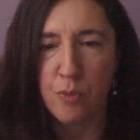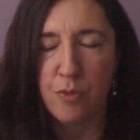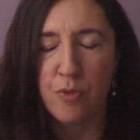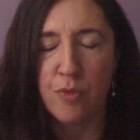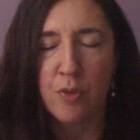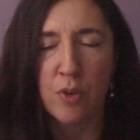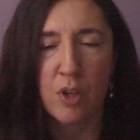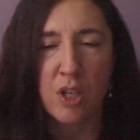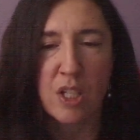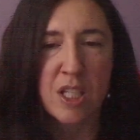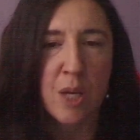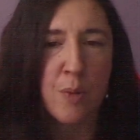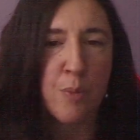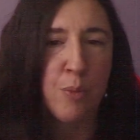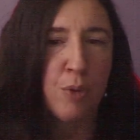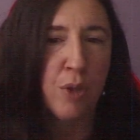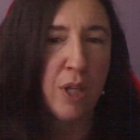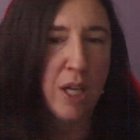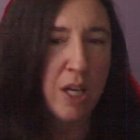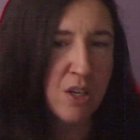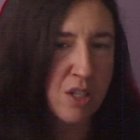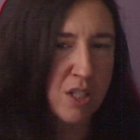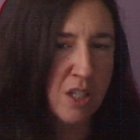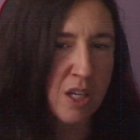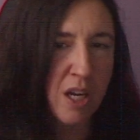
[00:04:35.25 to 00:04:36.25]
For example,
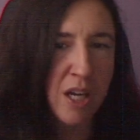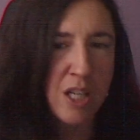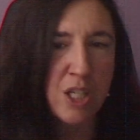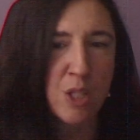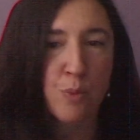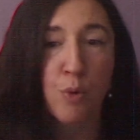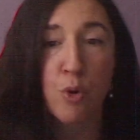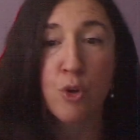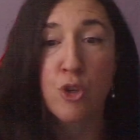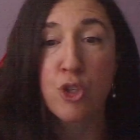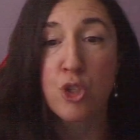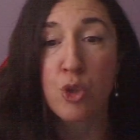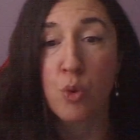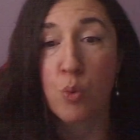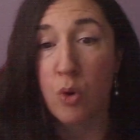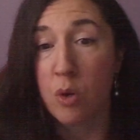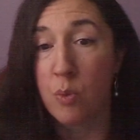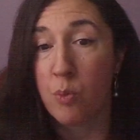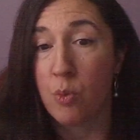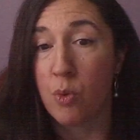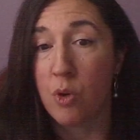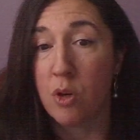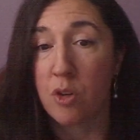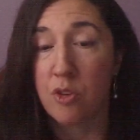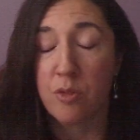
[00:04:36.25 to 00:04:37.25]
air signs approach the world
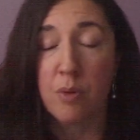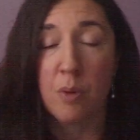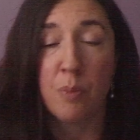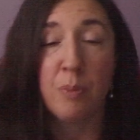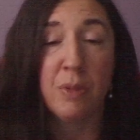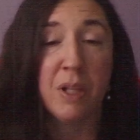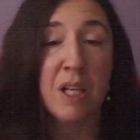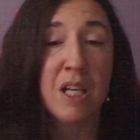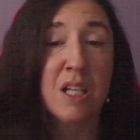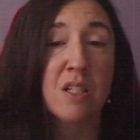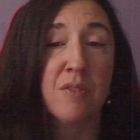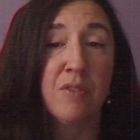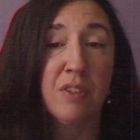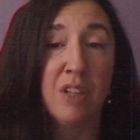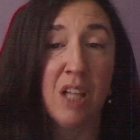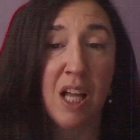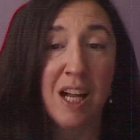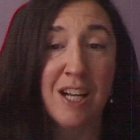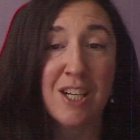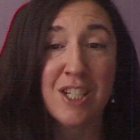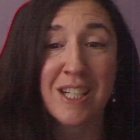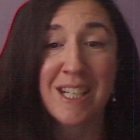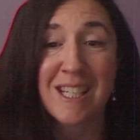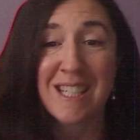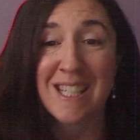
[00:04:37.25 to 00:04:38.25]
more from a place of
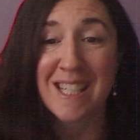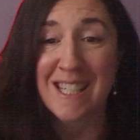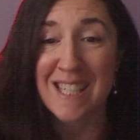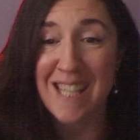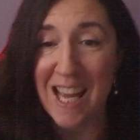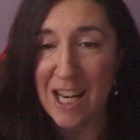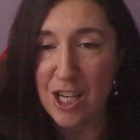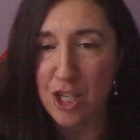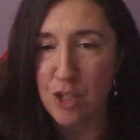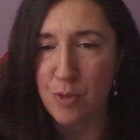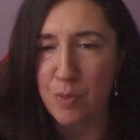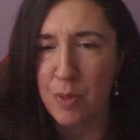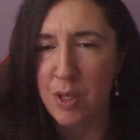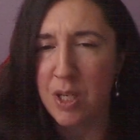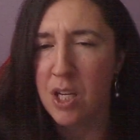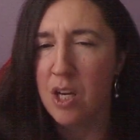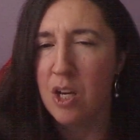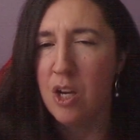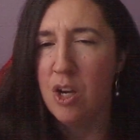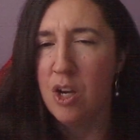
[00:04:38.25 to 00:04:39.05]
logic and detachment.